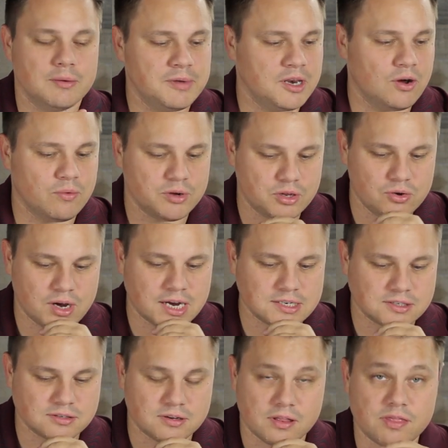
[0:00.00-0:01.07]
Let me know what you
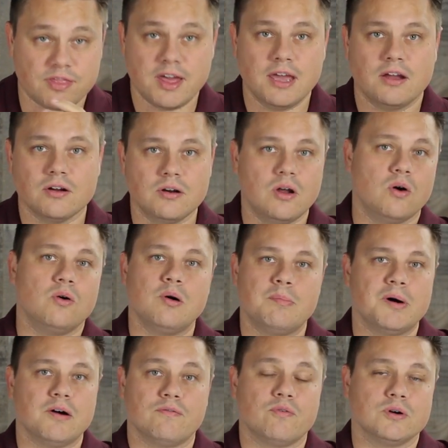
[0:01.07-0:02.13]
guys think or know
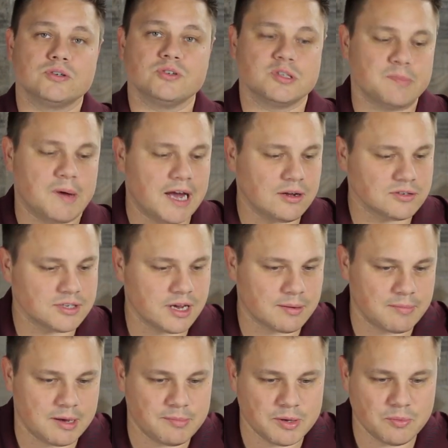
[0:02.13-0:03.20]
about Fortress
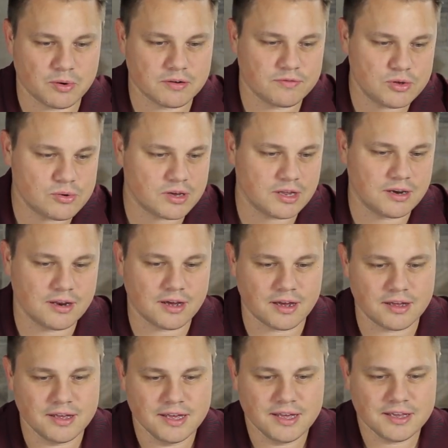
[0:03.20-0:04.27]
Biotech. Maybe one of you can
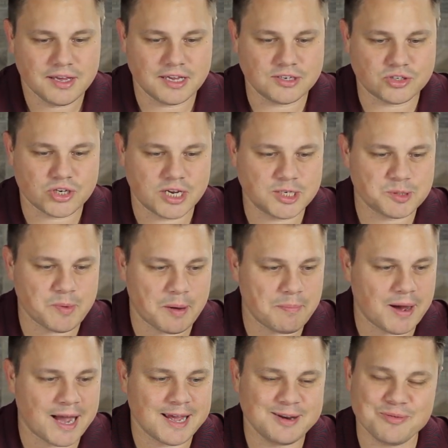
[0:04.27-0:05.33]
uh, can change my
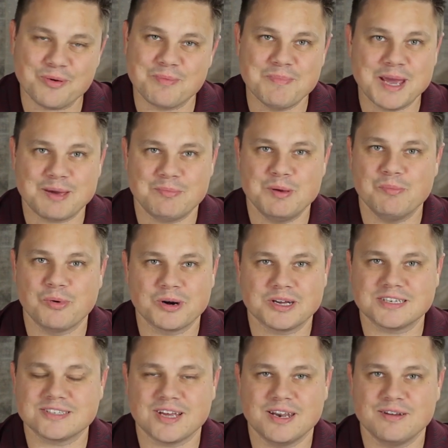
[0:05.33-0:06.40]
mind or make me more
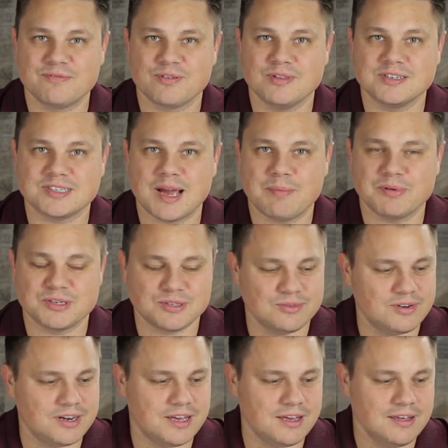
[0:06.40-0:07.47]
excited for this
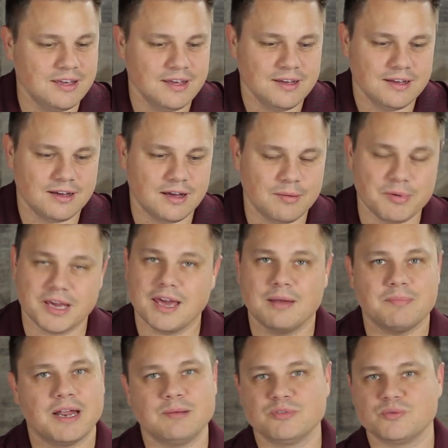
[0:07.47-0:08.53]
opportunity. Um,
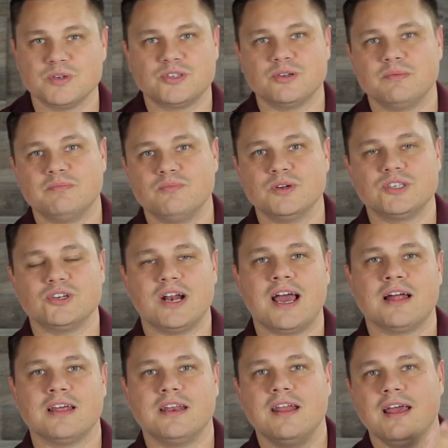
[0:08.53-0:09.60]
again, my name is Richard Richard
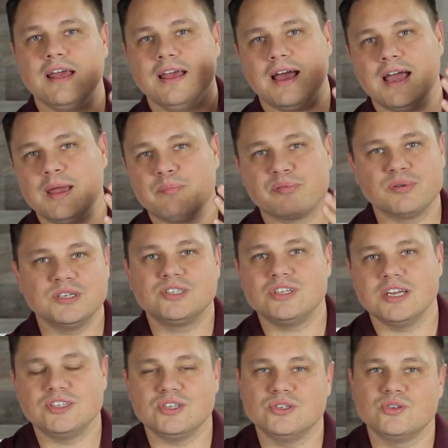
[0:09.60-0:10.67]
Allan. I
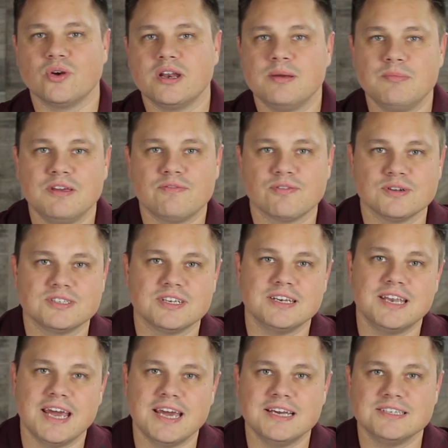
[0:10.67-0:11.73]
appreciate you joining me for
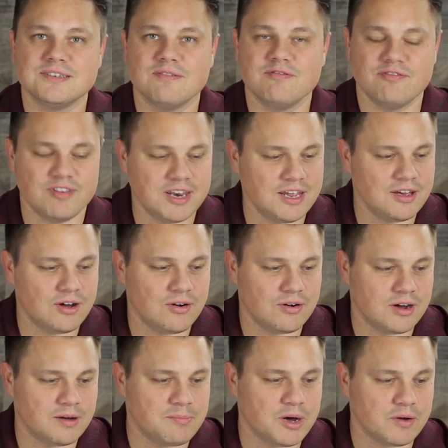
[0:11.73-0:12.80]
today's
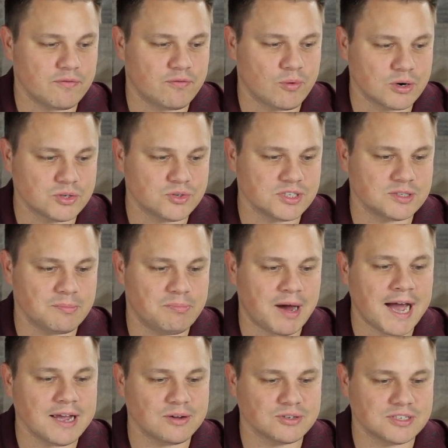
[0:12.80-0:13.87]
video about Fortress
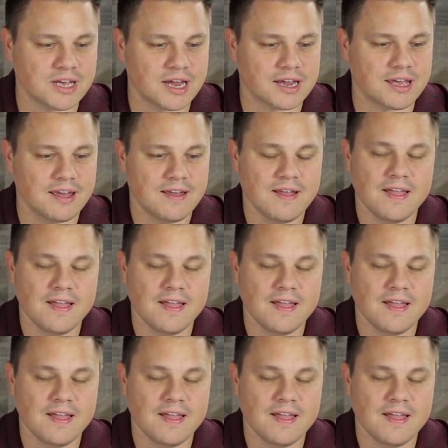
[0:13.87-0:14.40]
Biotech.